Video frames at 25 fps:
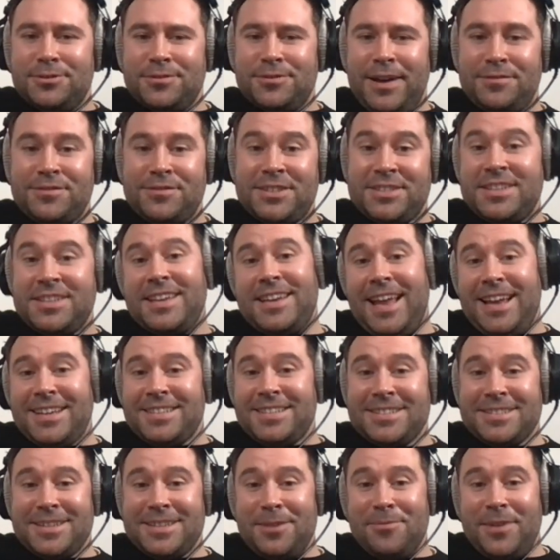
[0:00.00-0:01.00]
of have to sit
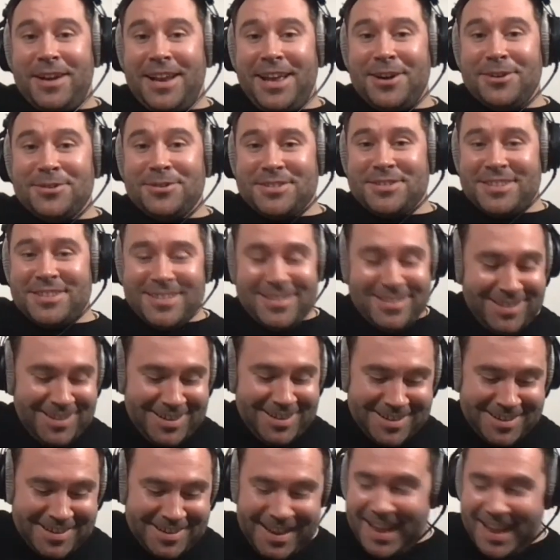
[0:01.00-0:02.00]
next to someone else
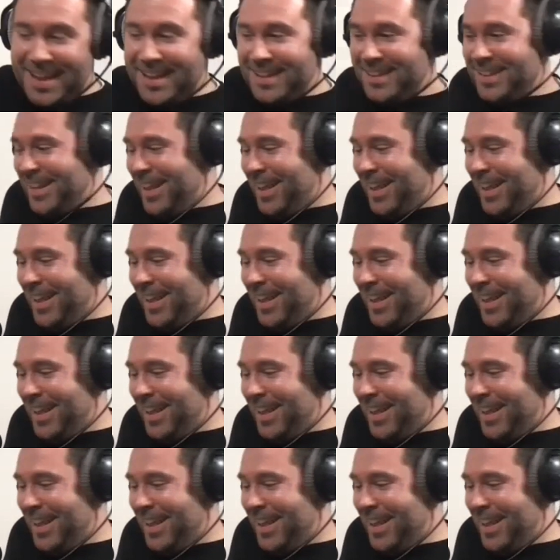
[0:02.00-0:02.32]
and let